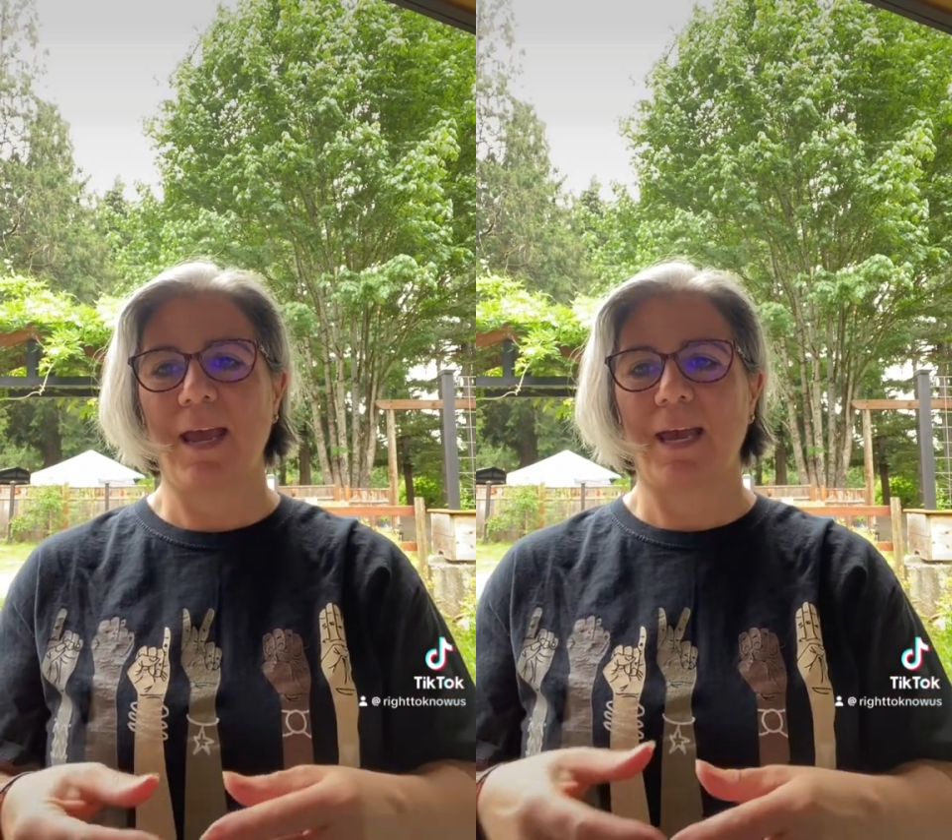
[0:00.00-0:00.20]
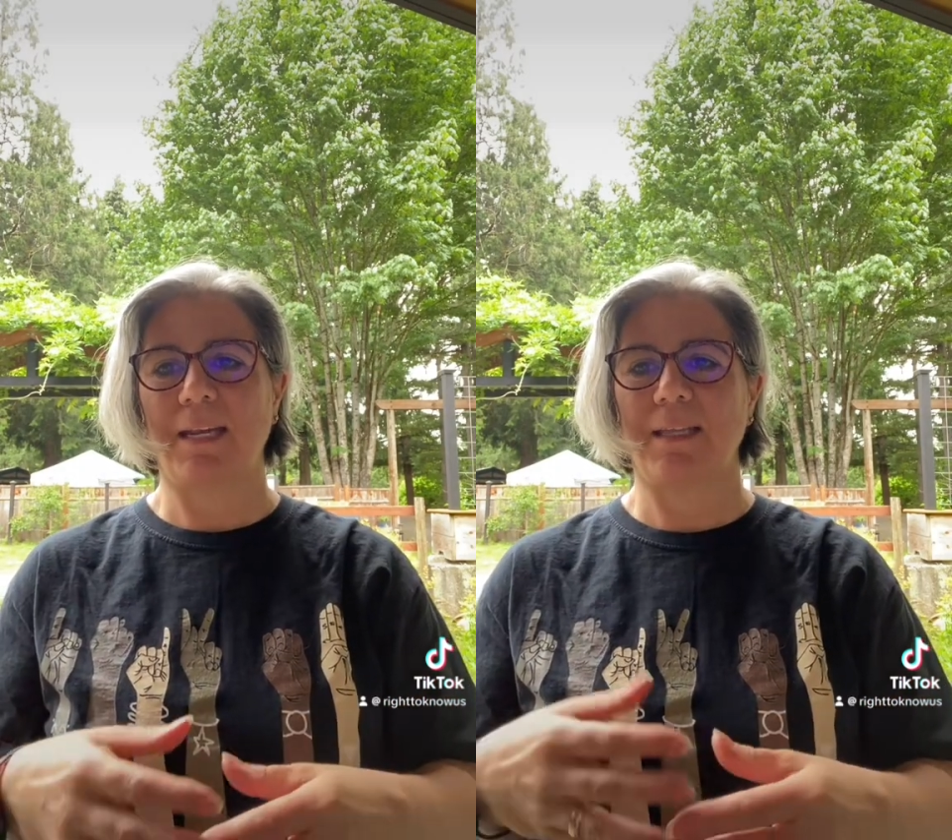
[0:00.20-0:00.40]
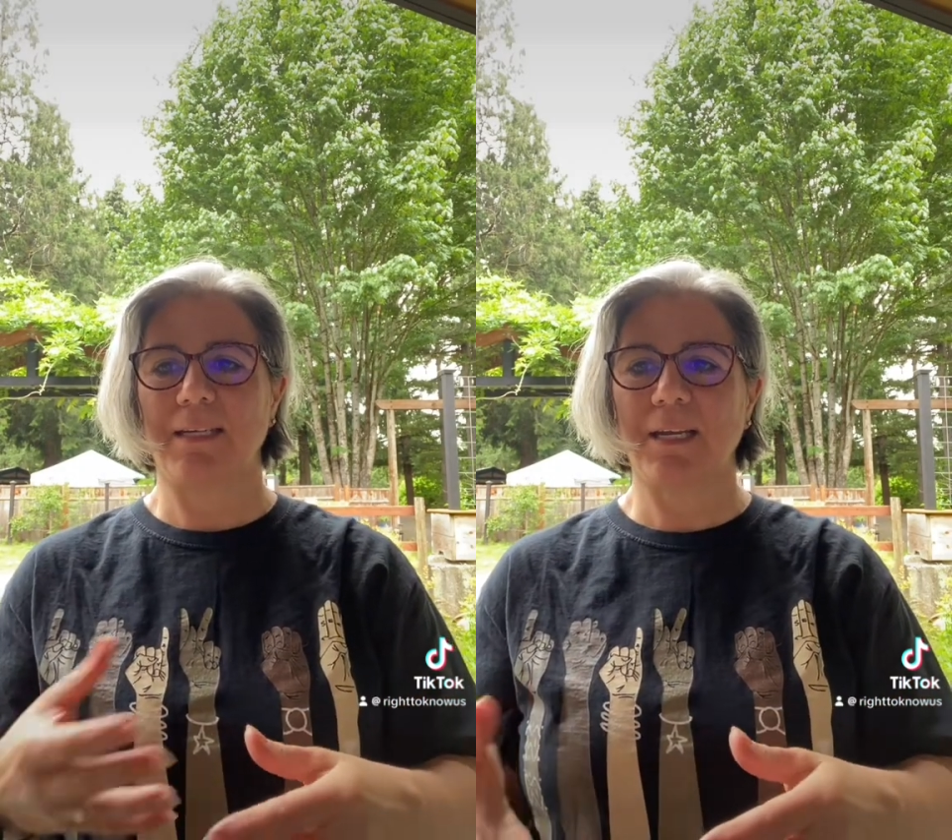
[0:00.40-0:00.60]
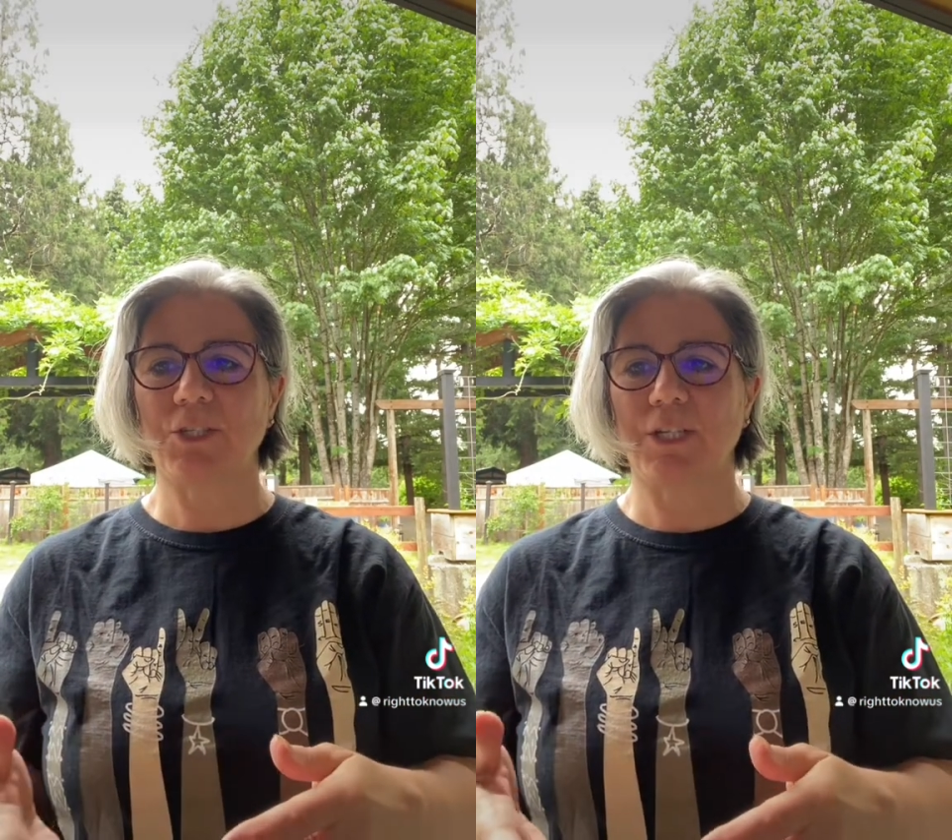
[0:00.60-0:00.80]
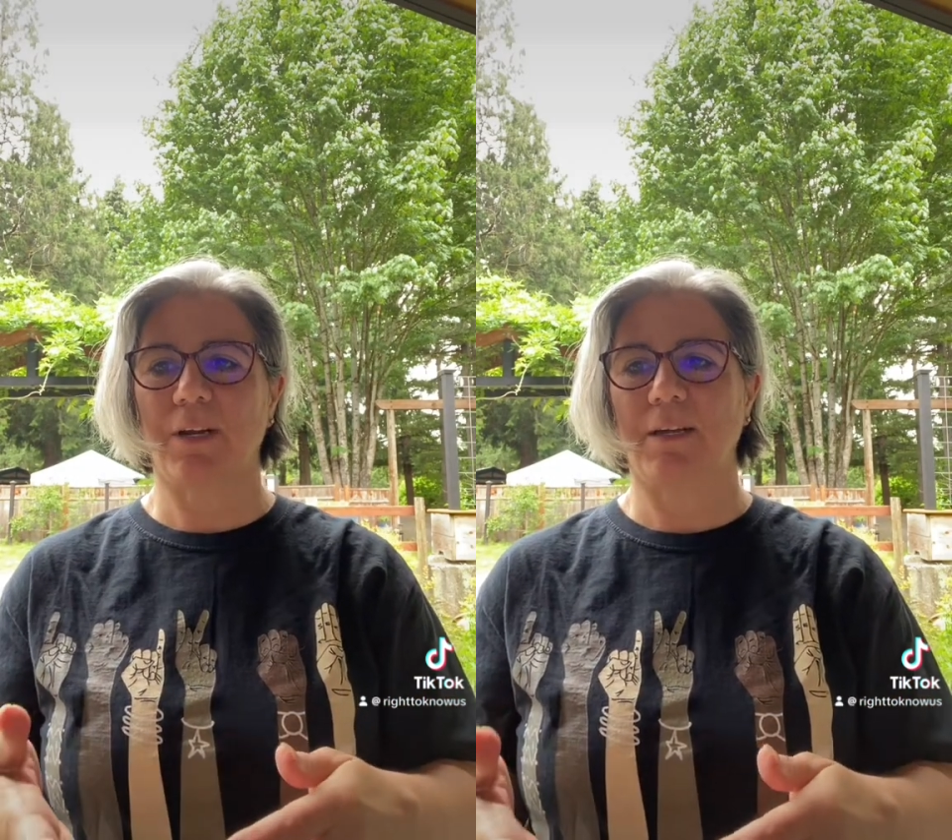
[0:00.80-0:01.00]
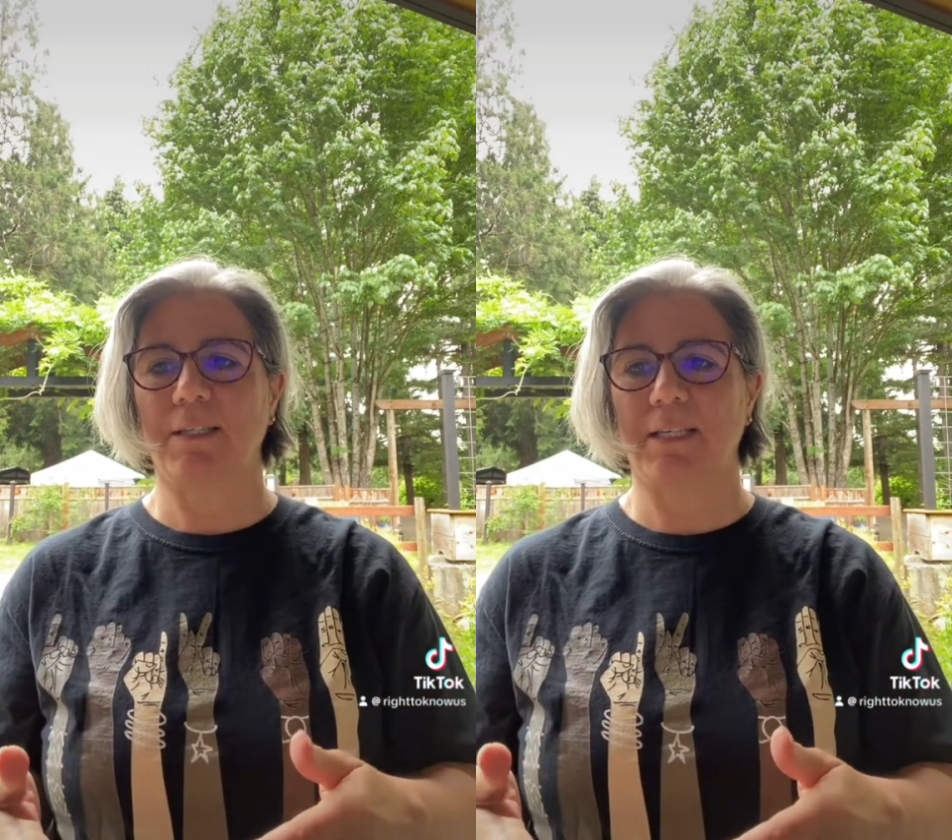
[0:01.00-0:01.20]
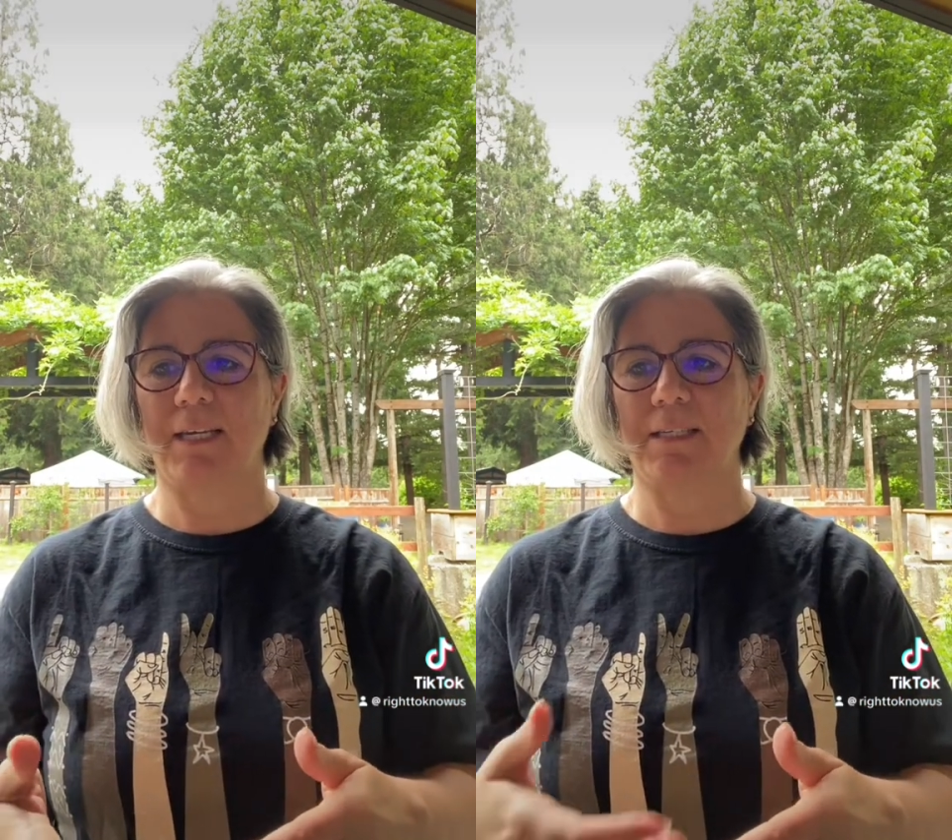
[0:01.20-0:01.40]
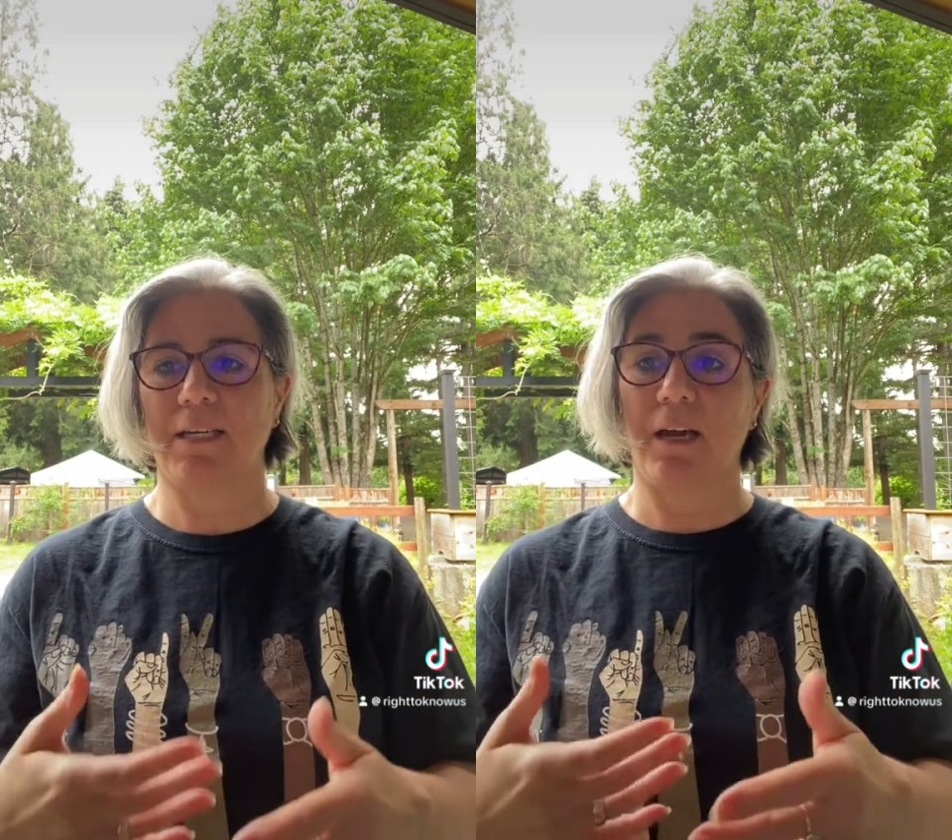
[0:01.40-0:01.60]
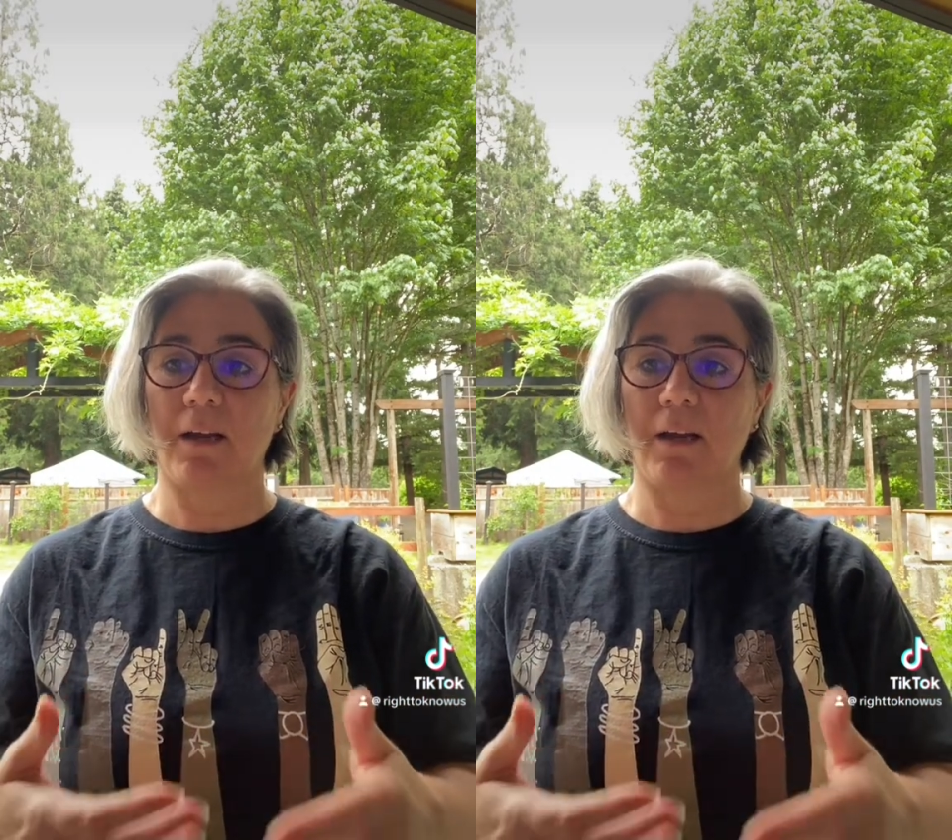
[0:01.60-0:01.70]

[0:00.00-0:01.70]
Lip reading: And in the dictionary, it says not